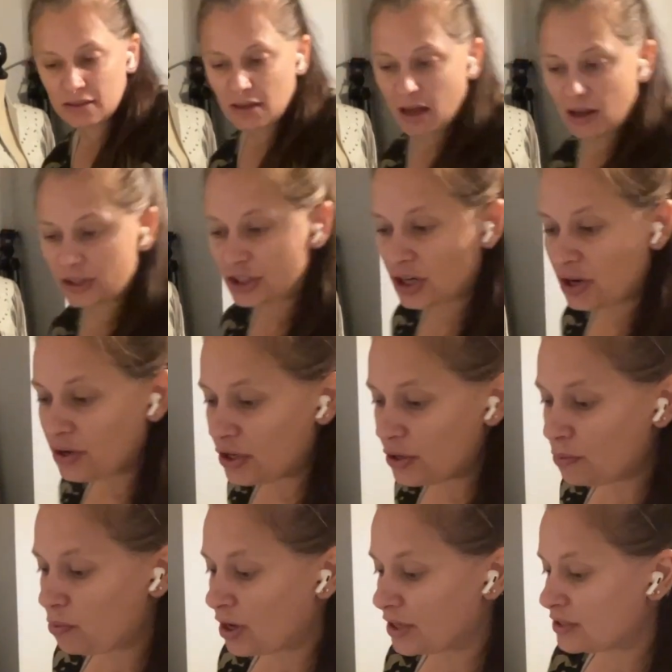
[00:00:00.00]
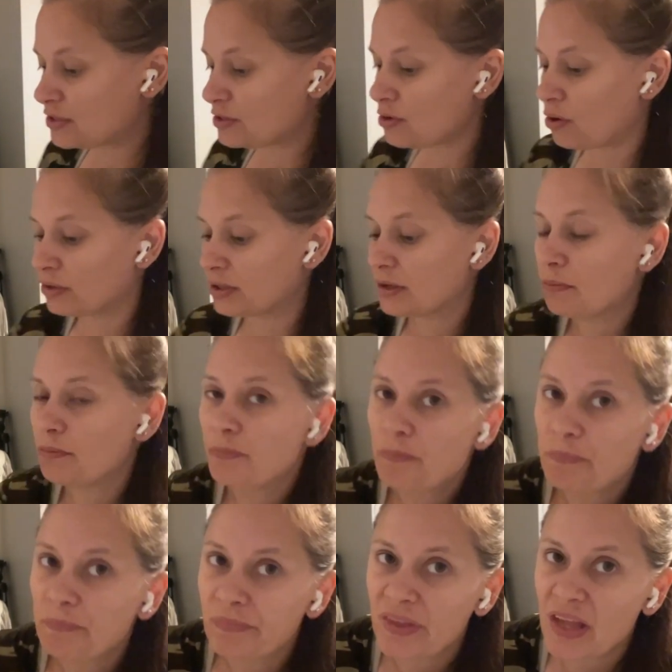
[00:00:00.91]
I'll show you what sold.
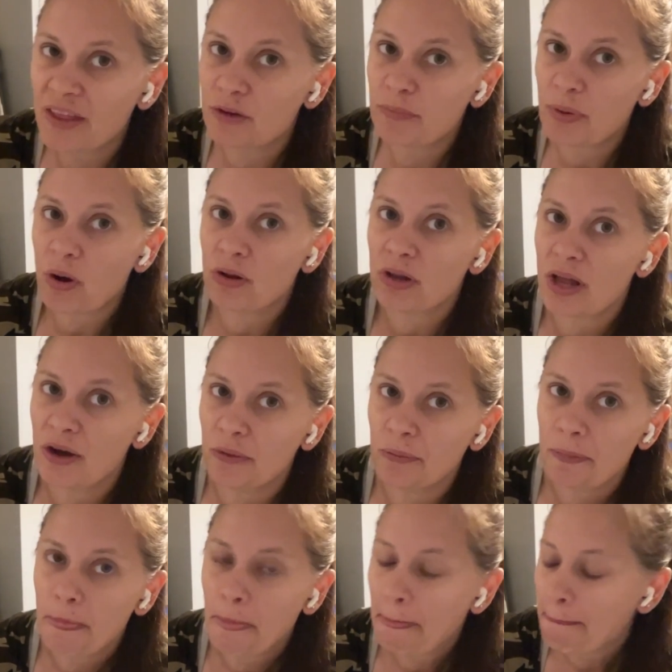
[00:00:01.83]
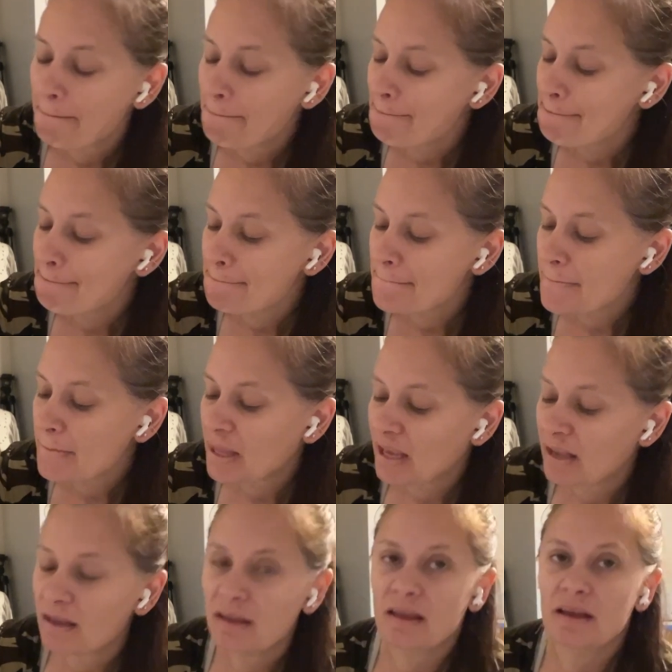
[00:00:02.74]
Another bolo.
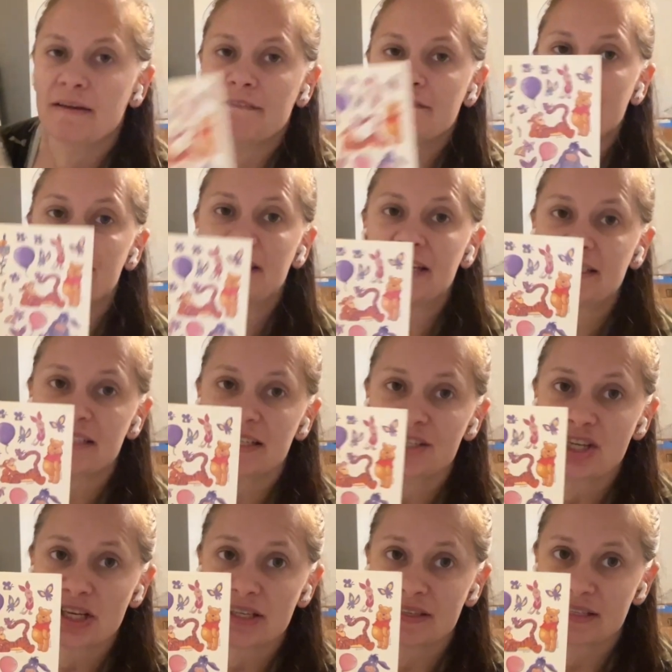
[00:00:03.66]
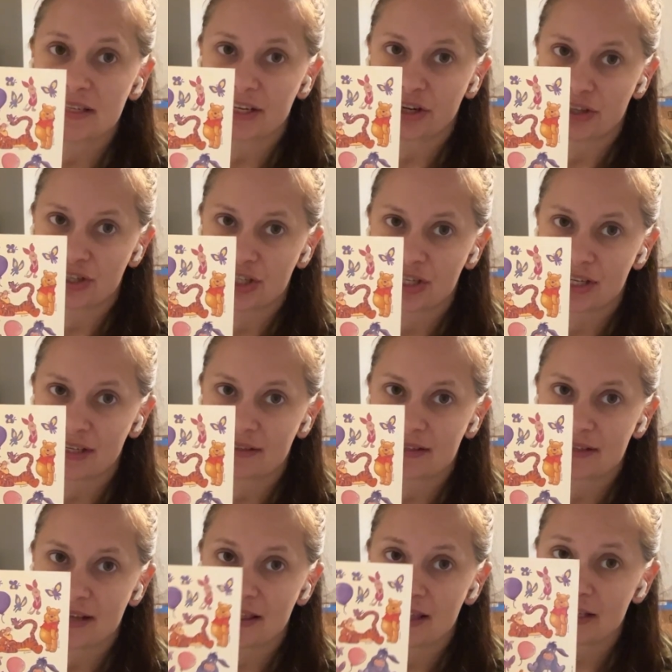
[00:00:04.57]
Vintage sticker
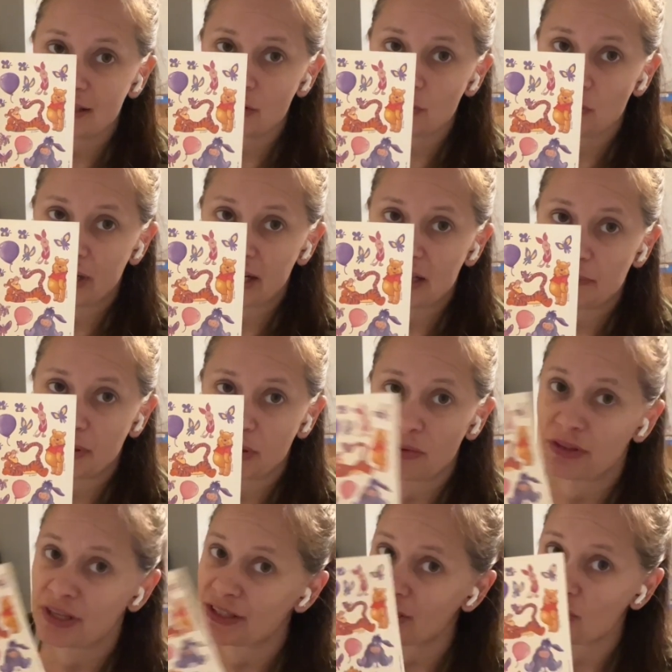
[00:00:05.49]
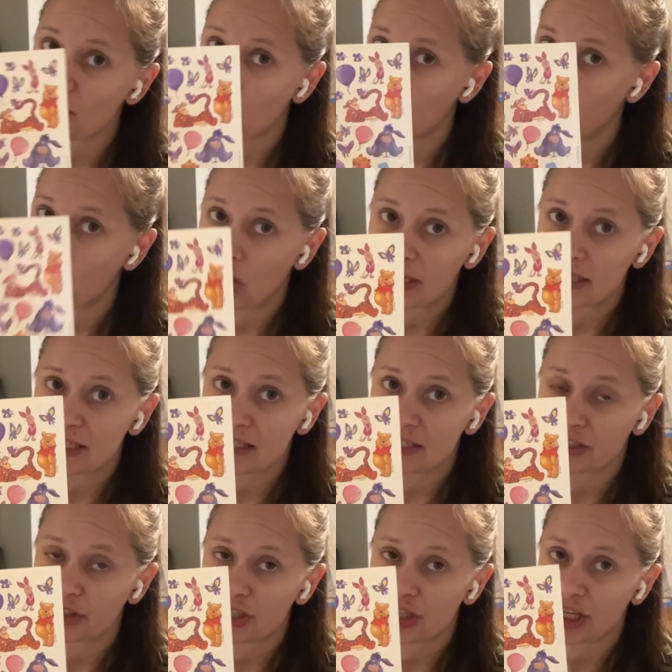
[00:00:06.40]
sheets. This is Winnie the Pooh. This is a 1
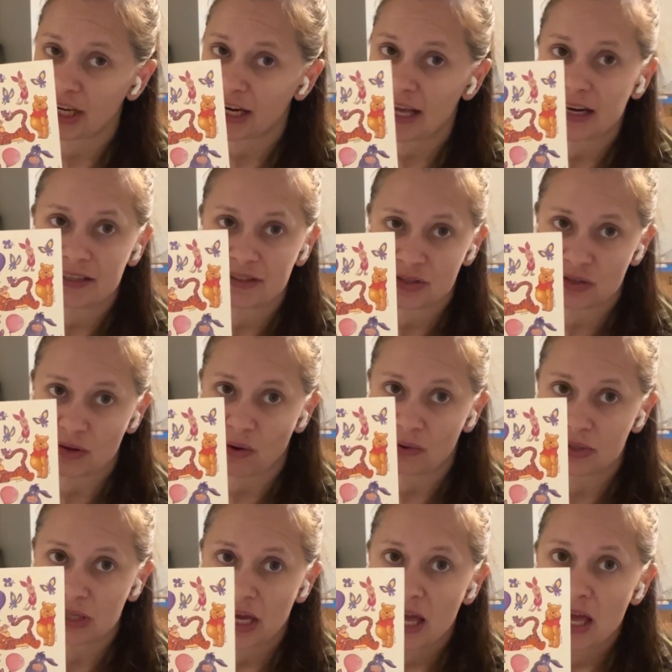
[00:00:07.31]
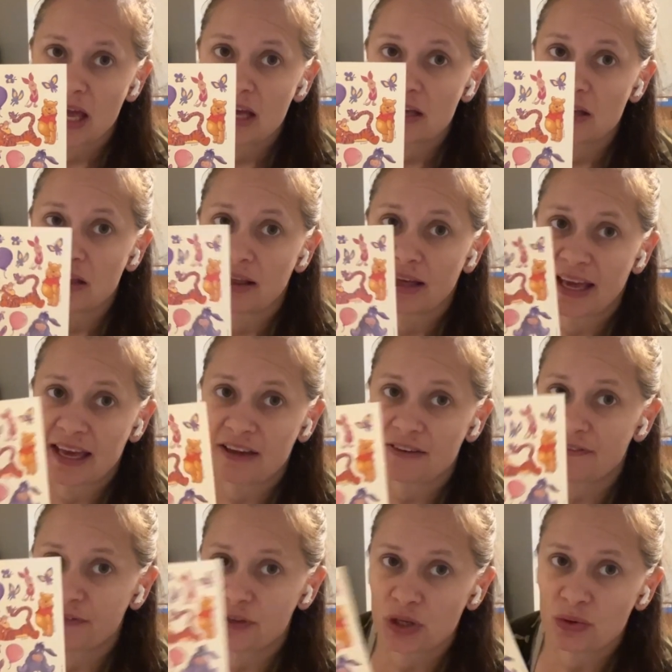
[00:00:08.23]
sticker sheet and it sold.
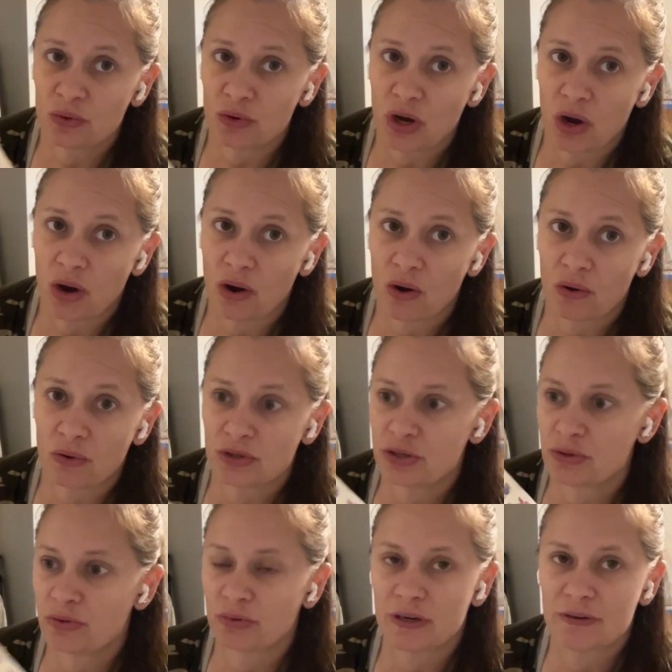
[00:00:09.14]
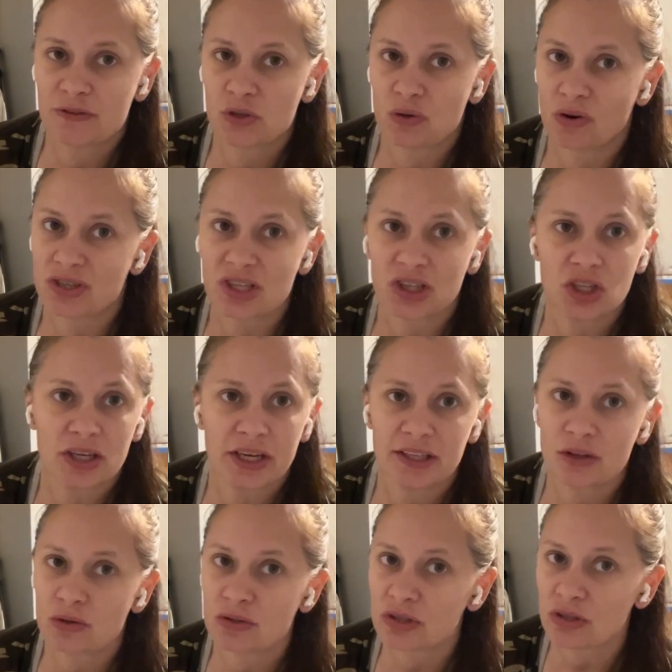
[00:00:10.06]
If you go to thrift stores, look
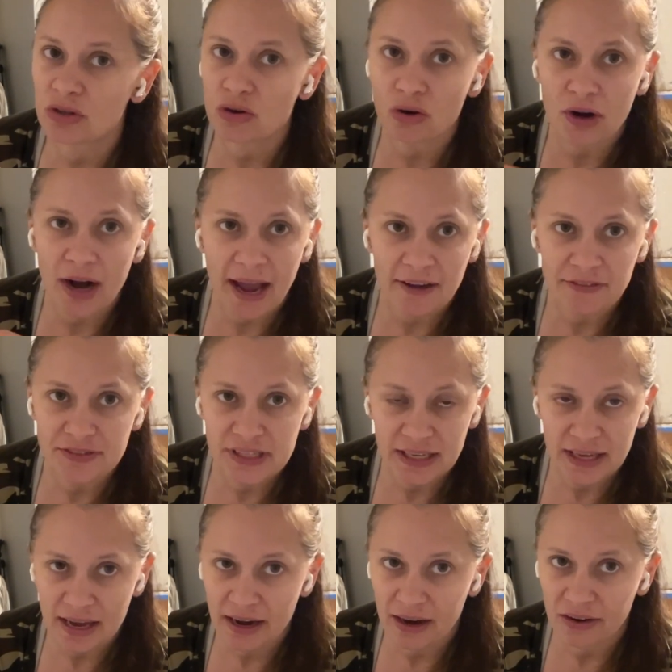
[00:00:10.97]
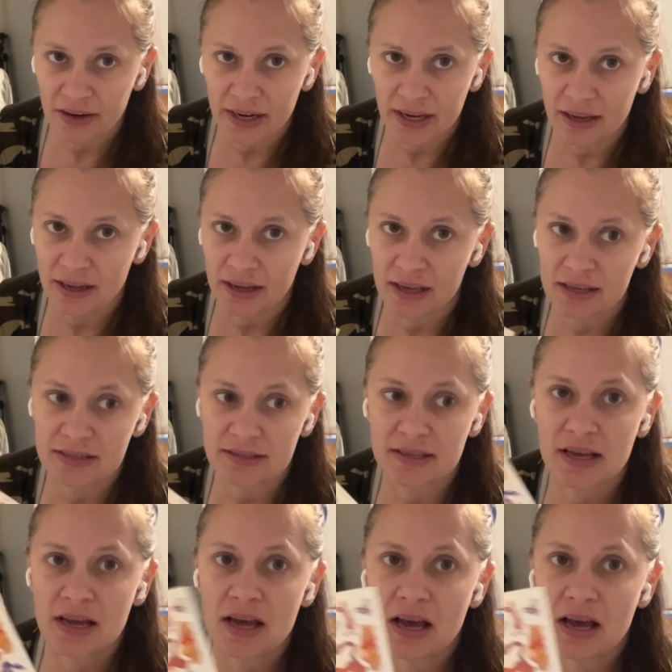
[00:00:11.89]
in those little crafting areas.